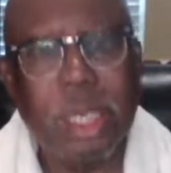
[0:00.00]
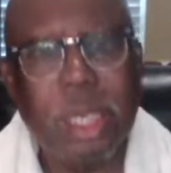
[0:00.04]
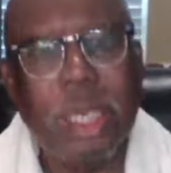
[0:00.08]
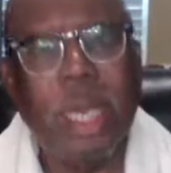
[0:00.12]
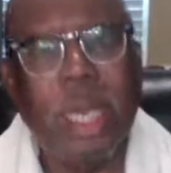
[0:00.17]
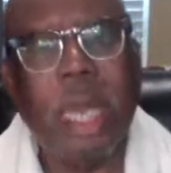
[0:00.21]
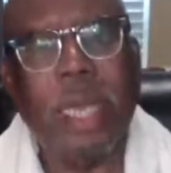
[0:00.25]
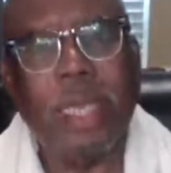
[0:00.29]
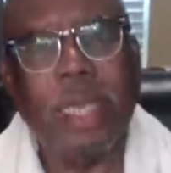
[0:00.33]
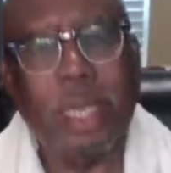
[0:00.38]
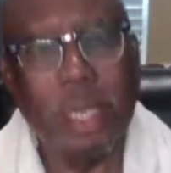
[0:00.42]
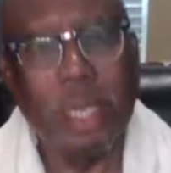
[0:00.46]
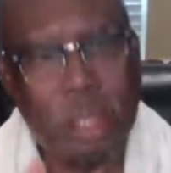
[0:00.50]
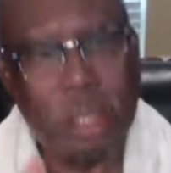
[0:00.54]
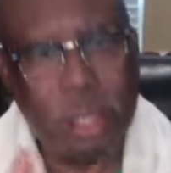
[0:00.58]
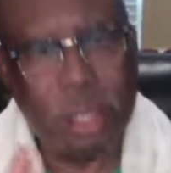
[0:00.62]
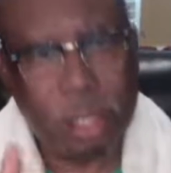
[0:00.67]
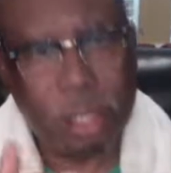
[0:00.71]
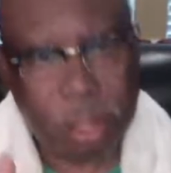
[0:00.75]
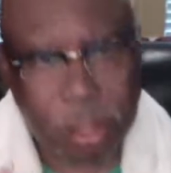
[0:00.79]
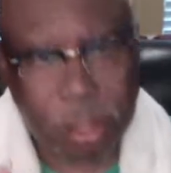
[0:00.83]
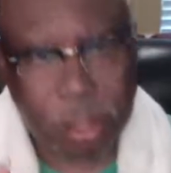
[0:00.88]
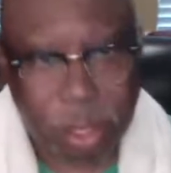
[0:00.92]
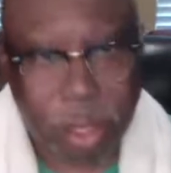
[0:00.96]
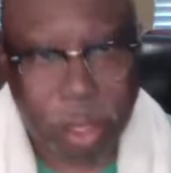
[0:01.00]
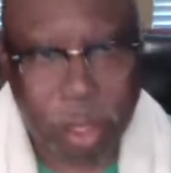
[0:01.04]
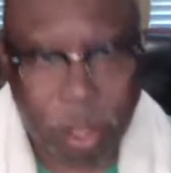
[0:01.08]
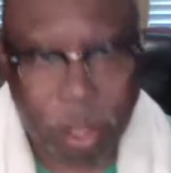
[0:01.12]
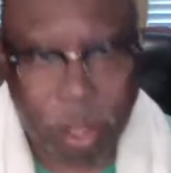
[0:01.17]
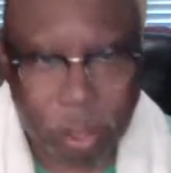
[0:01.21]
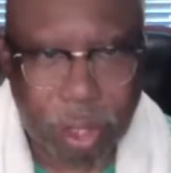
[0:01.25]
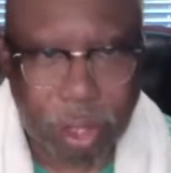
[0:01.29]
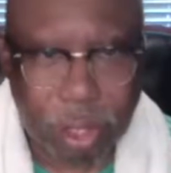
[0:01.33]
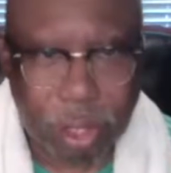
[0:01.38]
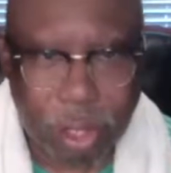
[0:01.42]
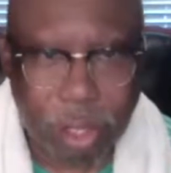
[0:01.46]
Like he took care
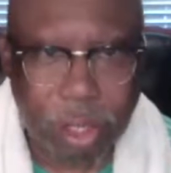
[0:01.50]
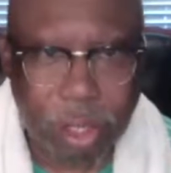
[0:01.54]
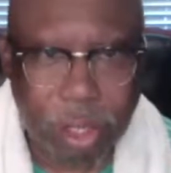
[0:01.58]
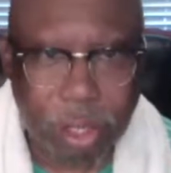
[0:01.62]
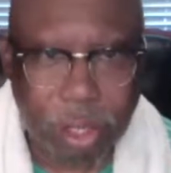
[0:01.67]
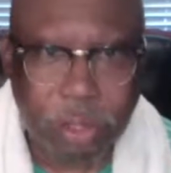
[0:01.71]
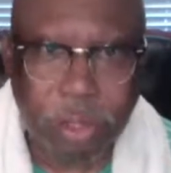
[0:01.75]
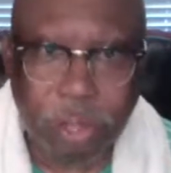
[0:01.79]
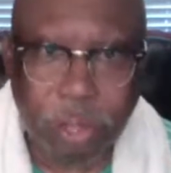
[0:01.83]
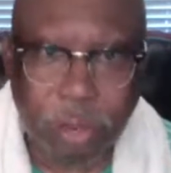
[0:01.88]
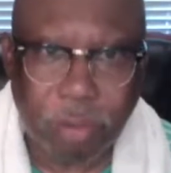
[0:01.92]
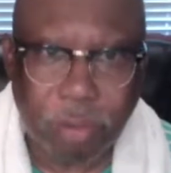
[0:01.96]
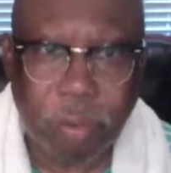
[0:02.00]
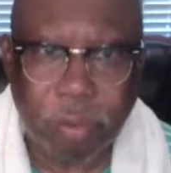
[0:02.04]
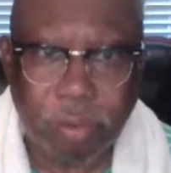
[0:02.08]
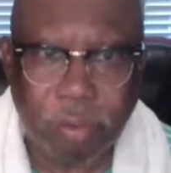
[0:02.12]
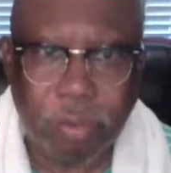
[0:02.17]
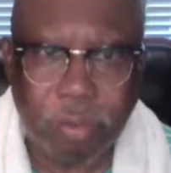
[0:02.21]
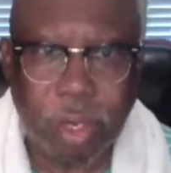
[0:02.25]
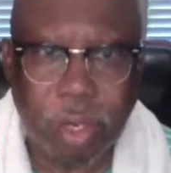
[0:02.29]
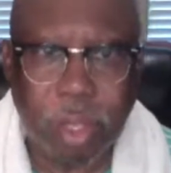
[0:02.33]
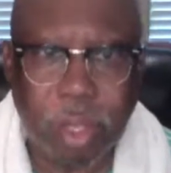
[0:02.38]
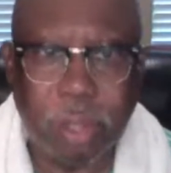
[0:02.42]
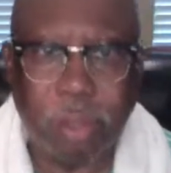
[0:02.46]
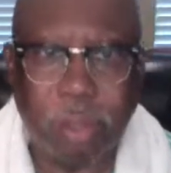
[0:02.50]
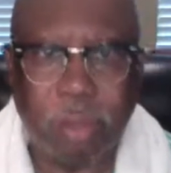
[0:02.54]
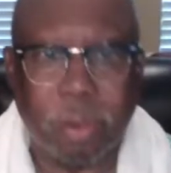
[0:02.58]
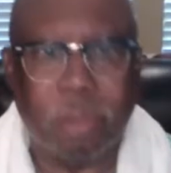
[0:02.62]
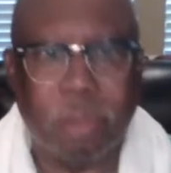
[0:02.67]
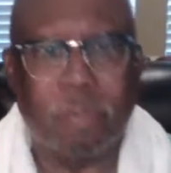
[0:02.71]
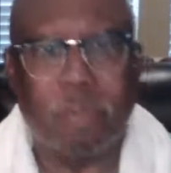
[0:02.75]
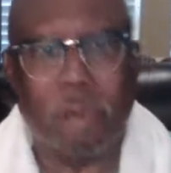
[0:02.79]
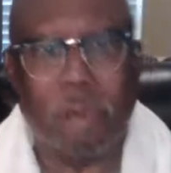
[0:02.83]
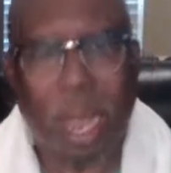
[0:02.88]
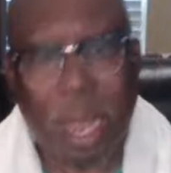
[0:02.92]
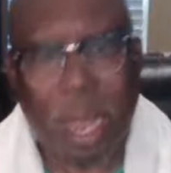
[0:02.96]
of the lilies of the field,
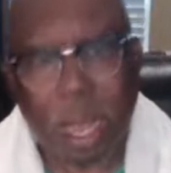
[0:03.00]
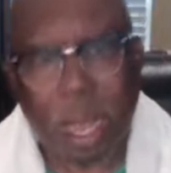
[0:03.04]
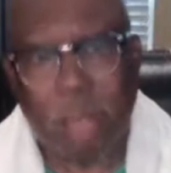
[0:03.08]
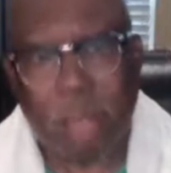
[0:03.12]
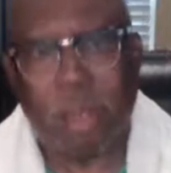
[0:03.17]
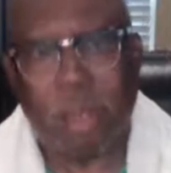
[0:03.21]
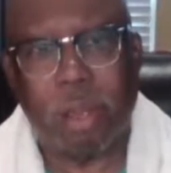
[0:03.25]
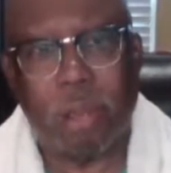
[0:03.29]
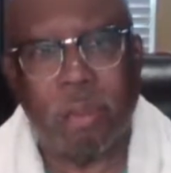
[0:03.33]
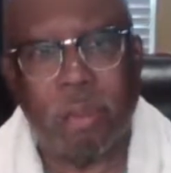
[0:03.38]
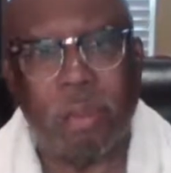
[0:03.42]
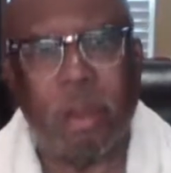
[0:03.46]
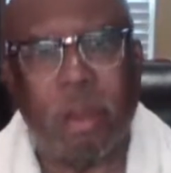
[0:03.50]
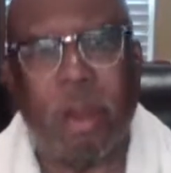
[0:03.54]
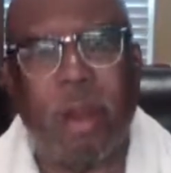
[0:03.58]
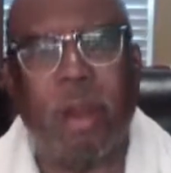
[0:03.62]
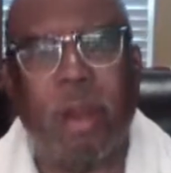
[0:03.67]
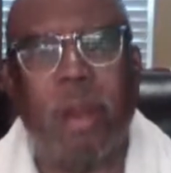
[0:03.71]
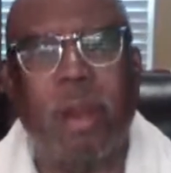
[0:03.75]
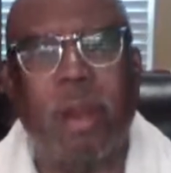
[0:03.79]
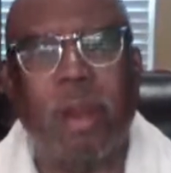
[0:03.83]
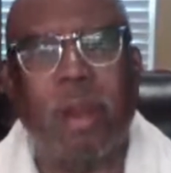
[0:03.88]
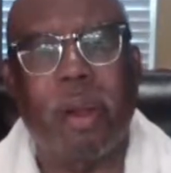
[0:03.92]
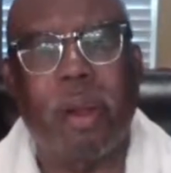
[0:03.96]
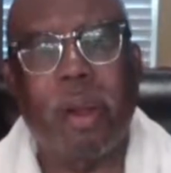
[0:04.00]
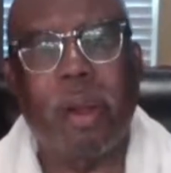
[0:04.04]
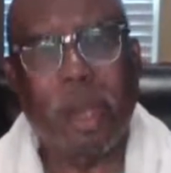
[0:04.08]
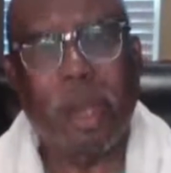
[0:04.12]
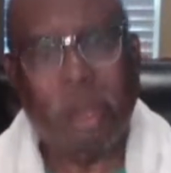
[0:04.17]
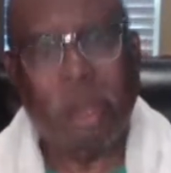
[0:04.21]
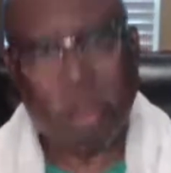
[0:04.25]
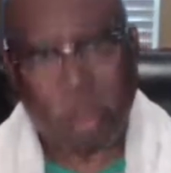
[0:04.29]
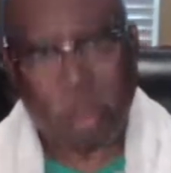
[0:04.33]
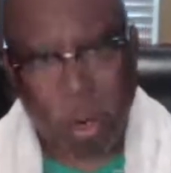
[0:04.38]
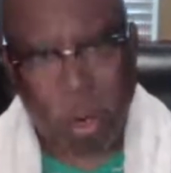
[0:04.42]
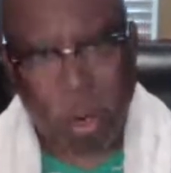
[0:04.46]
the fowl of the earth,
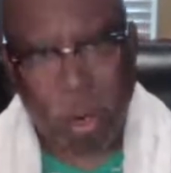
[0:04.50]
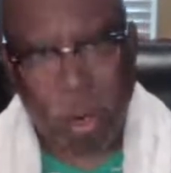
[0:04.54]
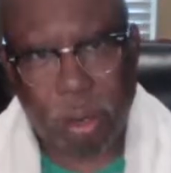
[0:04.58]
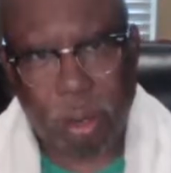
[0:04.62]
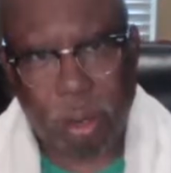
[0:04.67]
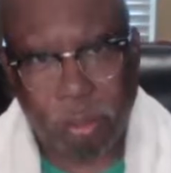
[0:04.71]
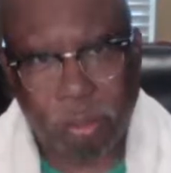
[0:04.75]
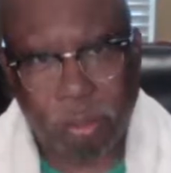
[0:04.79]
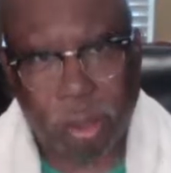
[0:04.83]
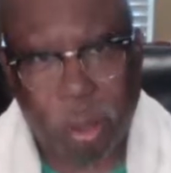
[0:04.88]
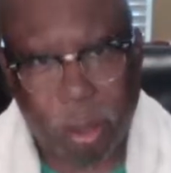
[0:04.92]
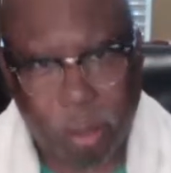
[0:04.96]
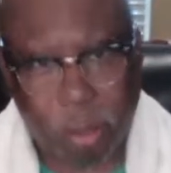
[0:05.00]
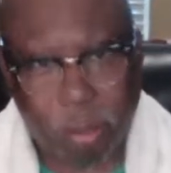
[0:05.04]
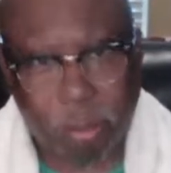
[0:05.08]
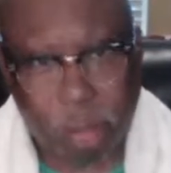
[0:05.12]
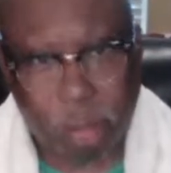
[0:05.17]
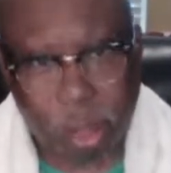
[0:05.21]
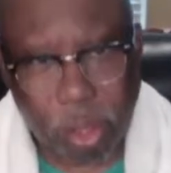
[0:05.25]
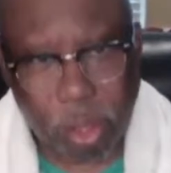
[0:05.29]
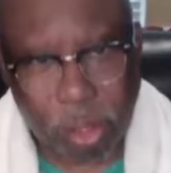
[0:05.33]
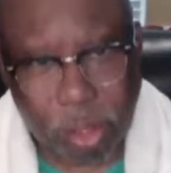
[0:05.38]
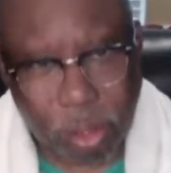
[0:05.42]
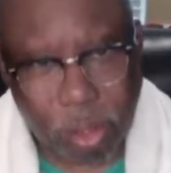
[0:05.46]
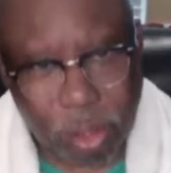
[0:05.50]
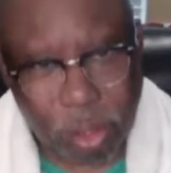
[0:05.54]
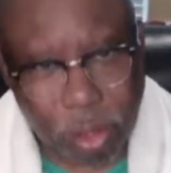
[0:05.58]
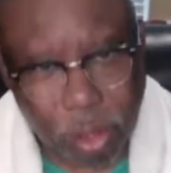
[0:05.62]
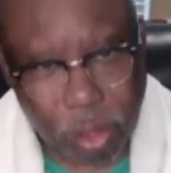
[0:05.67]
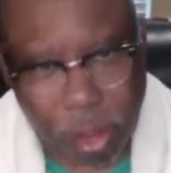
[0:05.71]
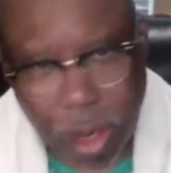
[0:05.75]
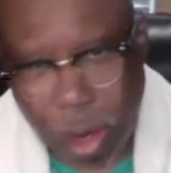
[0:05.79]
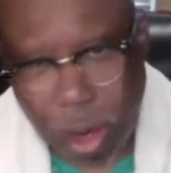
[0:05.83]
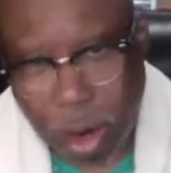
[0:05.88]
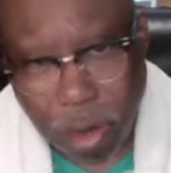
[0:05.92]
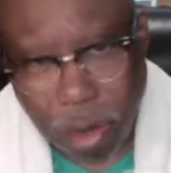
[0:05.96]
the, the,
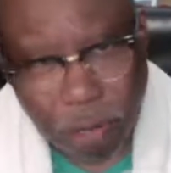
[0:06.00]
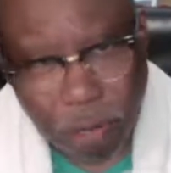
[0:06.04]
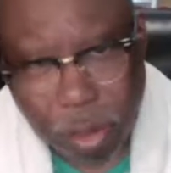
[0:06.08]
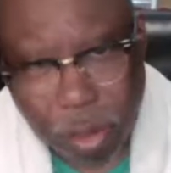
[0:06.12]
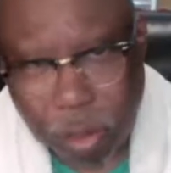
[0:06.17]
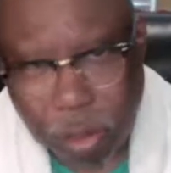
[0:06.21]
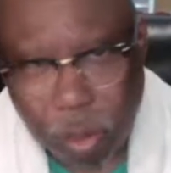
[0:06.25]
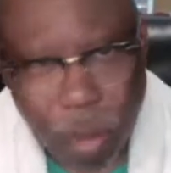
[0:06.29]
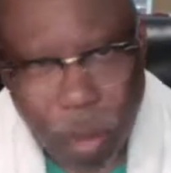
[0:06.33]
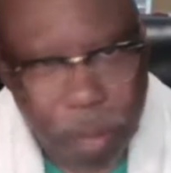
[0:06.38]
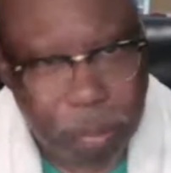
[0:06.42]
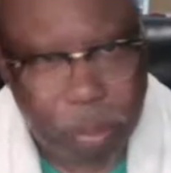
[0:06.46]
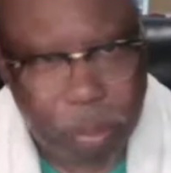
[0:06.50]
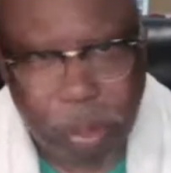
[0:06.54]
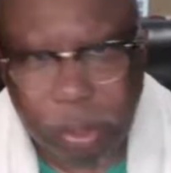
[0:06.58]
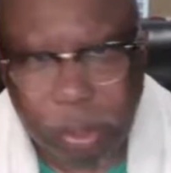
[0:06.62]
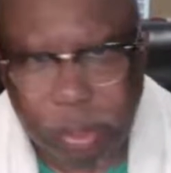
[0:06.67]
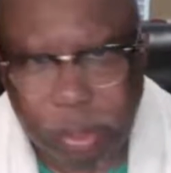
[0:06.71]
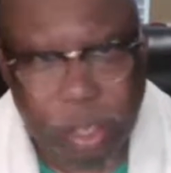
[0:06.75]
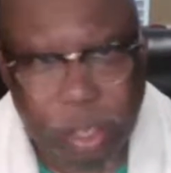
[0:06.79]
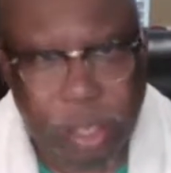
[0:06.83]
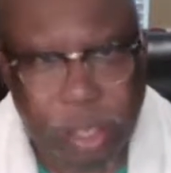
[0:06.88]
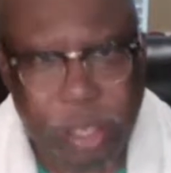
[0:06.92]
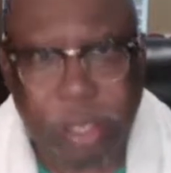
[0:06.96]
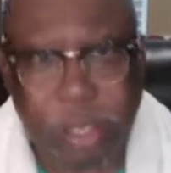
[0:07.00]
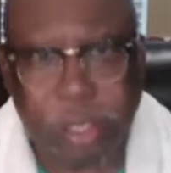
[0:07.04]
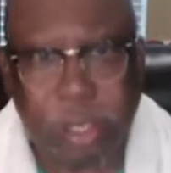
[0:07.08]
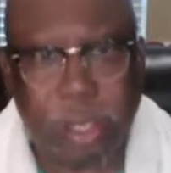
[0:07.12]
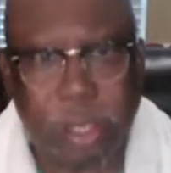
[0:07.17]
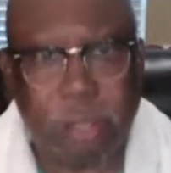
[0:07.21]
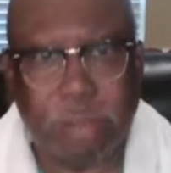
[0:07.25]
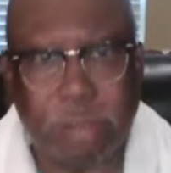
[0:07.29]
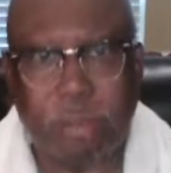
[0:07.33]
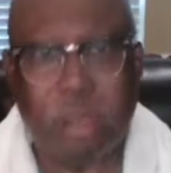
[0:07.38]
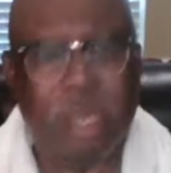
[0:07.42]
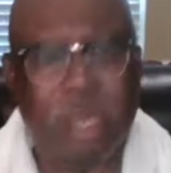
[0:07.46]
the, every creeping thing
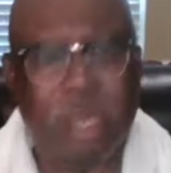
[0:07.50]
that